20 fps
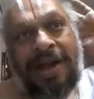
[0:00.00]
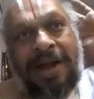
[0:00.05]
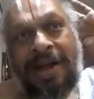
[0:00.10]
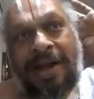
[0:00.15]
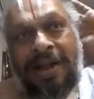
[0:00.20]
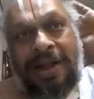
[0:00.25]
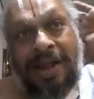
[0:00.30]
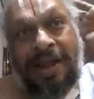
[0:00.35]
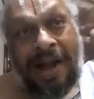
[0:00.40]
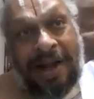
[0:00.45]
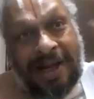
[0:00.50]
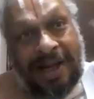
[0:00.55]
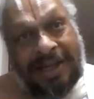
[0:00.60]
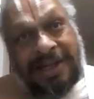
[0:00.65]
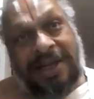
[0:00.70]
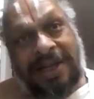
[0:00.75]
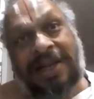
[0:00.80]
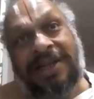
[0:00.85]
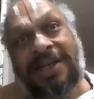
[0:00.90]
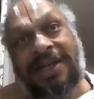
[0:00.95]
That is
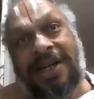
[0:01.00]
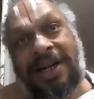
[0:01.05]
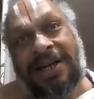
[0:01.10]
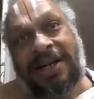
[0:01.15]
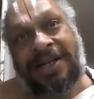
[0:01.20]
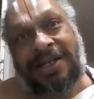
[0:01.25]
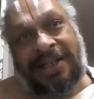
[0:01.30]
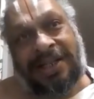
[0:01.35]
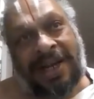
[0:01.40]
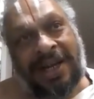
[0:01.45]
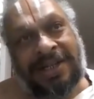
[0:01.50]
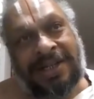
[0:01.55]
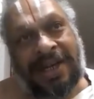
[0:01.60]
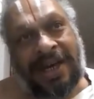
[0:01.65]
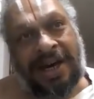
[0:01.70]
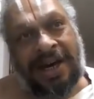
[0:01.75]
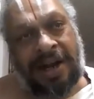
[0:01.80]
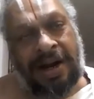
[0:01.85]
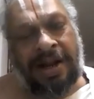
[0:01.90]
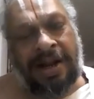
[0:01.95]
considered
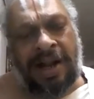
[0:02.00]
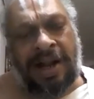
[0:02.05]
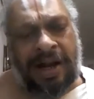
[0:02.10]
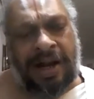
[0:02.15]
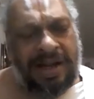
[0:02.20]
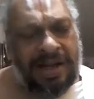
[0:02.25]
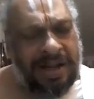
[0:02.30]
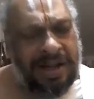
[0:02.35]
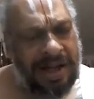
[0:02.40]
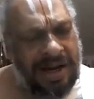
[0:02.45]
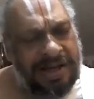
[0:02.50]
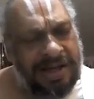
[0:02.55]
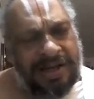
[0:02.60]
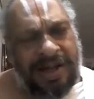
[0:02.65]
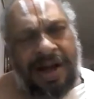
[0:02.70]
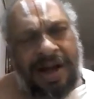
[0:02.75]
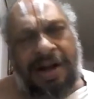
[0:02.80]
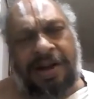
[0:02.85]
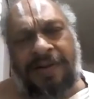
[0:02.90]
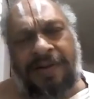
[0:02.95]
sacred. There is a
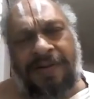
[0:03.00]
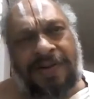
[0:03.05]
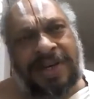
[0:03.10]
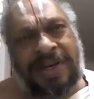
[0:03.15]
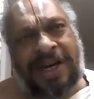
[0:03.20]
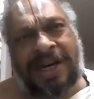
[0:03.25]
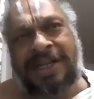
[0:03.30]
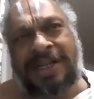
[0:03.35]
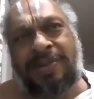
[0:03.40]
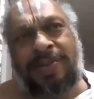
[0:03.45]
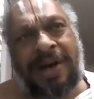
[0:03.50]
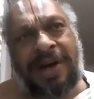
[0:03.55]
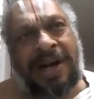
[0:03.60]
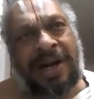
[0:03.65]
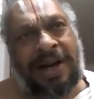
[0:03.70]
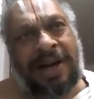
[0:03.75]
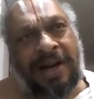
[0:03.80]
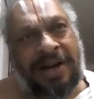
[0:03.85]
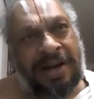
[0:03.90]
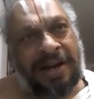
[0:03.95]
lot of science
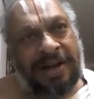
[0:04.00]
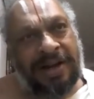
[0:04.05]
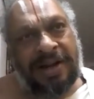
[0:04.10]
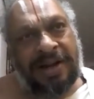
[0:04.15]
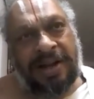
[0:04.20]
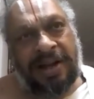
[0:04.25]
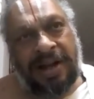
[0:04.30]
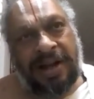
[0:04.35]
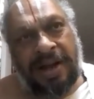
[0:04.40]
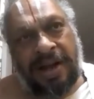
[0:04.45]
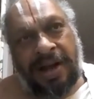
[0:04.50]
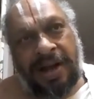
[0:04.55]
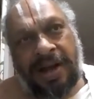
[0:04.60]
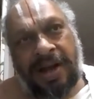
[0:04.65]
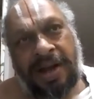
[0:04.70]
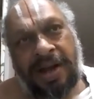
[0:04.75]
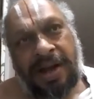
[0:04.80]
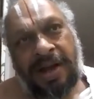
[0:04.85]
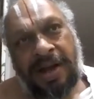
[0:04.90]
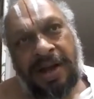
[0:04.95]
behind
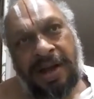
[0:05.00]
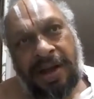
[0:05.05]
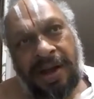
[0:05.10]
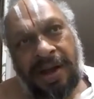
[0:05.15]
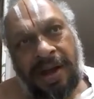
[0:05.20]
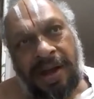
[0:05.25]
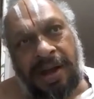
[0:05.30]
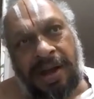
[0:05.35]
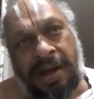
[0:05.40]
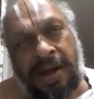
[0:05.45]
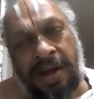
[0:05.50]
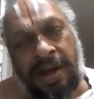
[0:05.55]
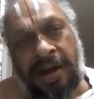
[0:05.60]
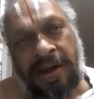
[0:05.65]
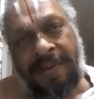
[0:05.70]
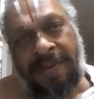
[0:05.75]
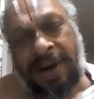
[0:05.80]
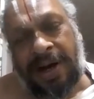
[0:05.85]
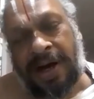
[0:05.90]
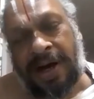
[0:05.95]

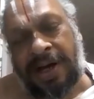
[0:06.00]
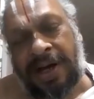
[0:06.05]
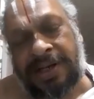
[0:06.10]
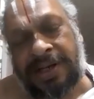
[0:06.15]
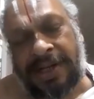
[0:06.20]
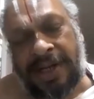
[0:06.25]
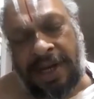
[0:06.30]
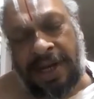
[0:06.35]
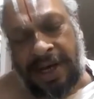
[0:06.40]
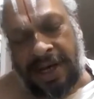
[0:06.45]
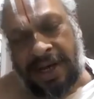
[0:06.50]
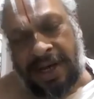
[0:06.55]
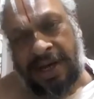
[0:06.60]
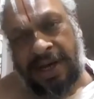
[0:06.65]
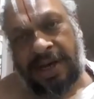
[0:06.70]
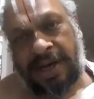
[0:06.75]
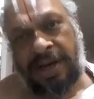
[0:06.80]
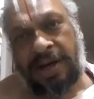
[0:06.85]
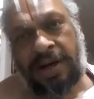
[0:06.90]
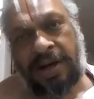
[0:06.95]
it. Because the
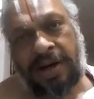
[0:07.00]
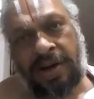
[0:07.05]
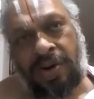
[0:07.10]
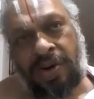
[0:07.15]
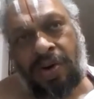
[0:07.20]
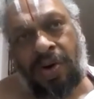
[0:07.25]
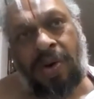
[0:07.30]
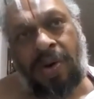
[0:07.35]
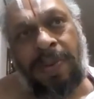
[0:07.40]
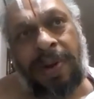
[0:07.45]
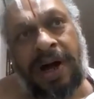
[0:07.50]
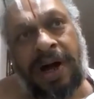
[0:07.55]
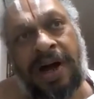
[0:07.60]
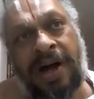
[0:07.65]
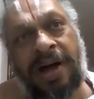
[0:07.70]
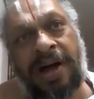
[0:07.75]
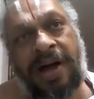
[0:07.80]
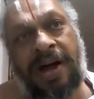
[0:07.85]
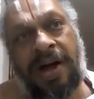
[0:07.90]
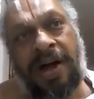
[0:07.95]

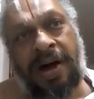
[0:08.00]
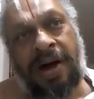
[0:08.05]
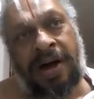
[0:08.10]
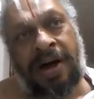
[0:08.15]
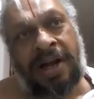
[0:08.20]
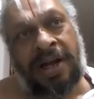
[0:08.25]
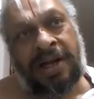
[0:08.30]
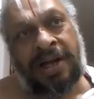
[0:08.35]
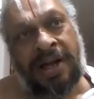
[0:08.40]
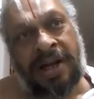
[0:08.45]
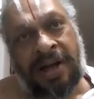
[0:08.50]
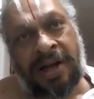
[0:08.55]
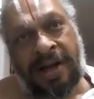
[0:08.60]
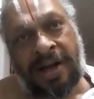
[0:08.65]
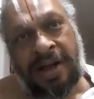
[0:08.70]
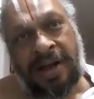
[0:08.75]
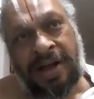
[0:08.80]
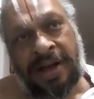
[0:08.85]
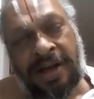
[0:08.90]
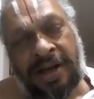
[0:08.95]
cobra or a
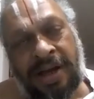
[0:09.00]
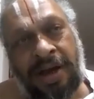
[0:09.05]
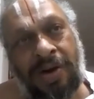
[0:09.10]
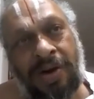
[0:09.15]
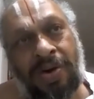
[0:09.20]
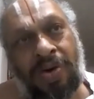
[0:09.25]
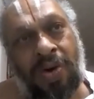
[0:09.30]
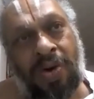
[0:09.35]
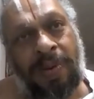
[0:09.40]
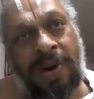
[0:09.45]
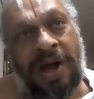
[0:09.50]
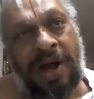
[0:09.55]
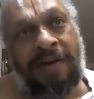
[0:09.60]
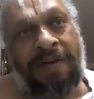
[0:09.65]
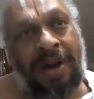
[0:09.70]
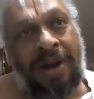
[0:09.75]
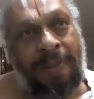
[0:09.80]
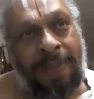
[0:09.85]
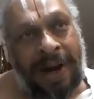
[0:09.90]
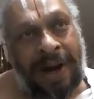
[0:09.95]
king cobra
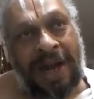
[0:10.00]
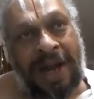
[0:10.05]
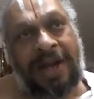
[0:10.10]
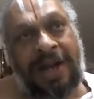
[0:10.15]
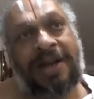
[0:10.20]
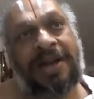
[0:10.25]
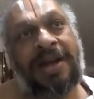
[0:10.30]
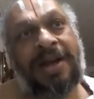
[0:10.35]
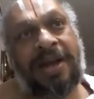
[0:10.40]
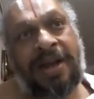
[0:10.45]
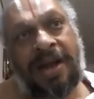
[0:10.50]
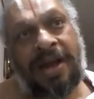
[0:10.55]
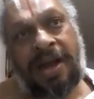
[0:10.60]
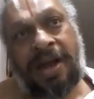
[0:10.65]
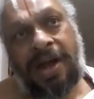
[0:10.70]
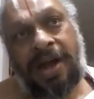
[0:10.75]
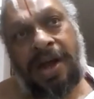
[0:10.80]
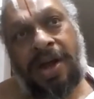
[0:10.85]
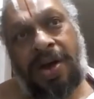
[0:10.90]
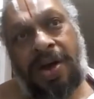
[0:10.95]
will bite
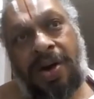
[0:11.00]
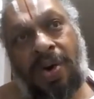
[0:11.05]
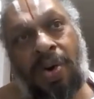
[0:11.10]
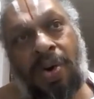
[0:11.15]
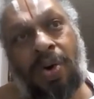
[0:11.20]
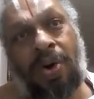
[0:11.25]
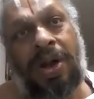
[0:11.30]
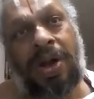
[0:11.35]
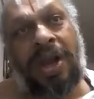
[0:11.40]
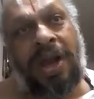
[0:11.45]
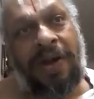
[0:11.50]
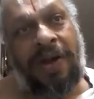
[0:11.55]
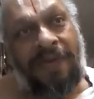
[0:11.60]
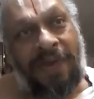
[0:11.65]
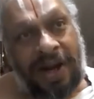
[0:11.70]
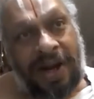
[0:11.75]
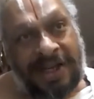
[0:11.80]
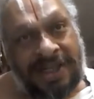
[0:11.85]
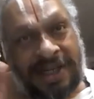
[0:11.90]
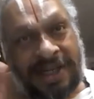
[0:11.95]
only if
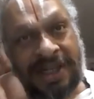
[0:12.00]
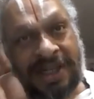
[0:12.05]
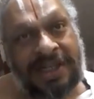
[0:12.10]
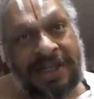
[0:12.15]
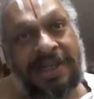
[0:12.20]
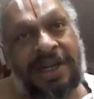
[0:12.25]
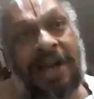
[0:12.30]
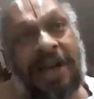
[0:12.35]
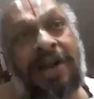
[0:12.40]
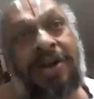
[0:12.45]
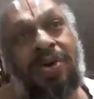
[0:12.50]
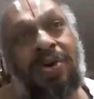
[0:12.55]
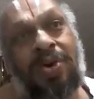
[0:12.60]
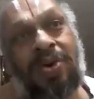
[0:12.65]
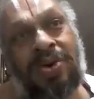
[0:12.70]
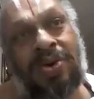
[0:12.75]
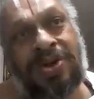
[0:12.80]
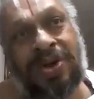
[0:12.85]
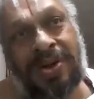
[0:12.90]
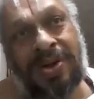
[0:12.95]
it is destined to
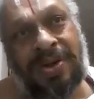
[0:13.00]
do so.